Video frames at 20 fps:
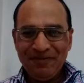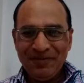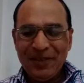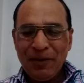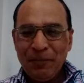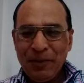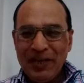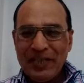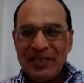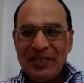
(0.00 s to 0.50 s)

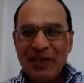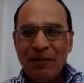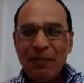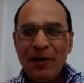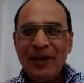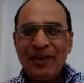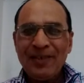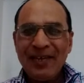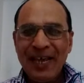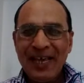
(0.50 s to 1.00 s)
The
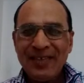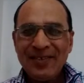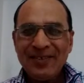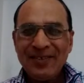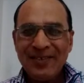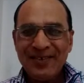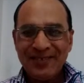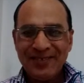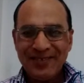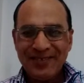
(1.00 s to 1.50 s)
principle
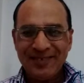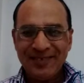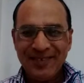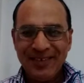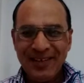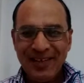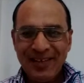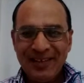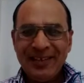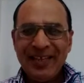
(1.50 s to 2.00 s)
tells us
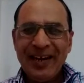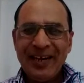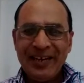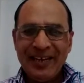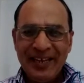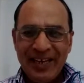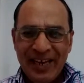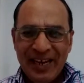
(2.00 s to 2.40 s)
that